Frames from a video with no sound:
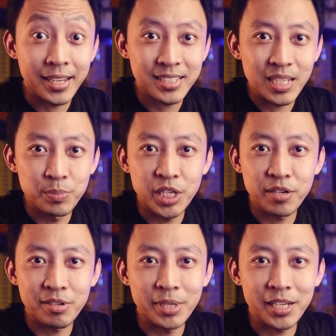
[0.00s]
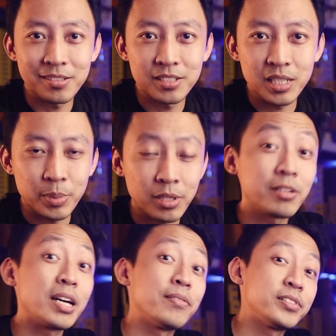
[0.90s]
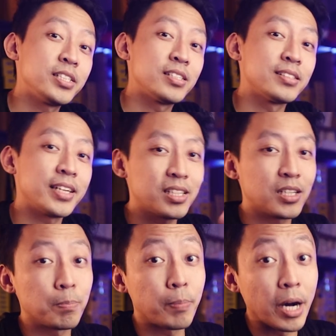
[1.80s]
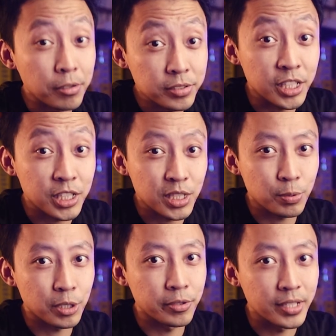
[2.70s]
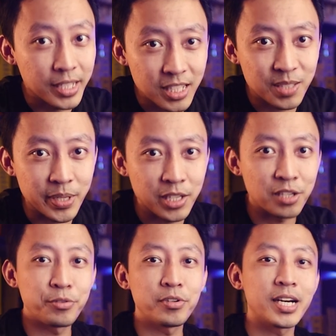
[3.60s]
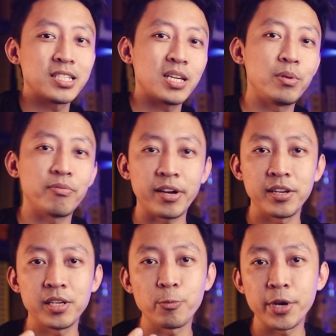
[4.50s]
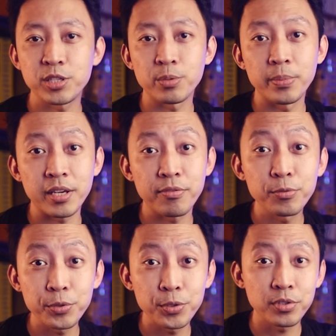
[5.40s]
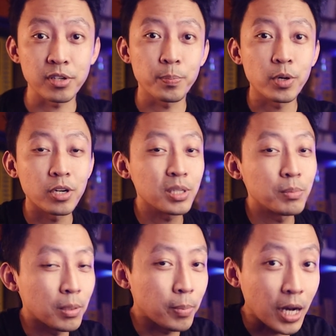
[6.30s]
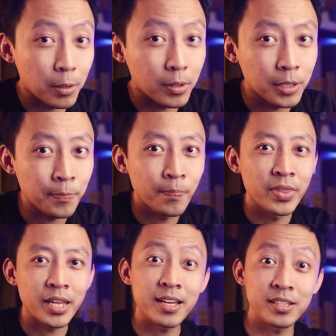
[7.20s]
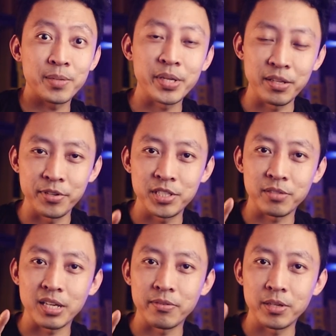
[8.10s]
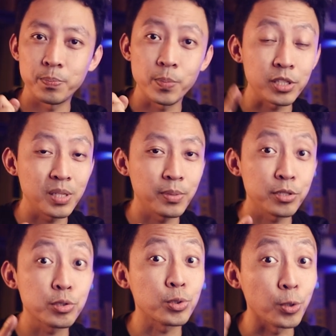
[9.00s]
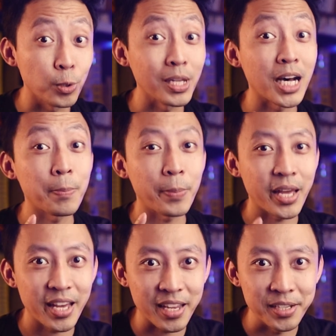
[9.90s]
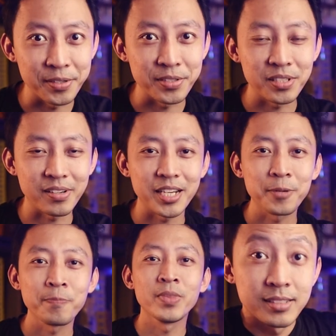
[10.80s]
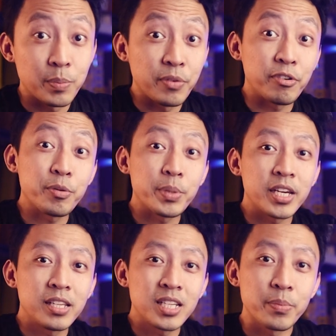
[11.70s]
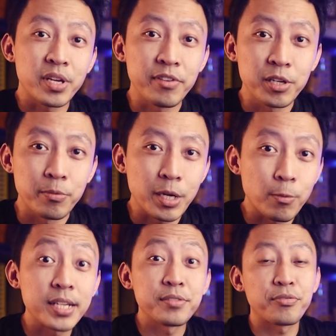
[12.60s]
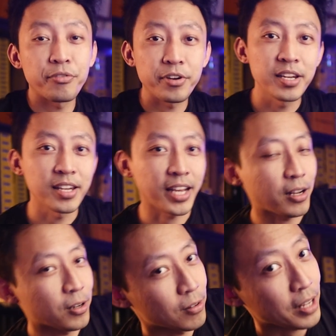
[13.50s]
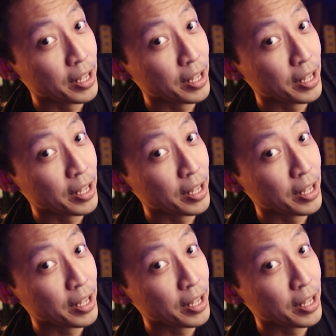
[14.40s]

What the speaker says: guys, I'm here from Nitecore Singapore. Now, ever since the Nitecore power stations were released, many of you guys have been finding ways to make full use of portable power and the benefits of having portable solar panels, alright? Now, before we begin, I'm giving away one free Nitecore